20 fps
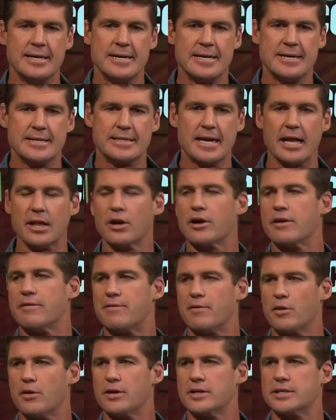So looking
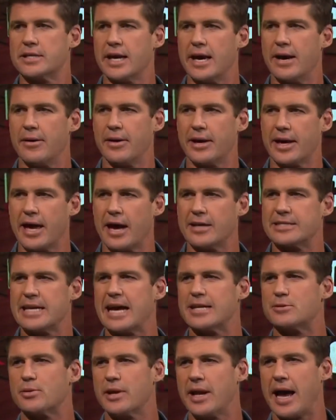forward to see how he goes,
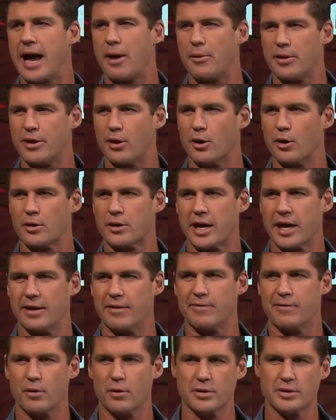as we are with all key
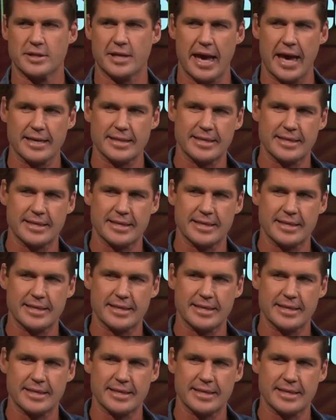forwards, Gaz.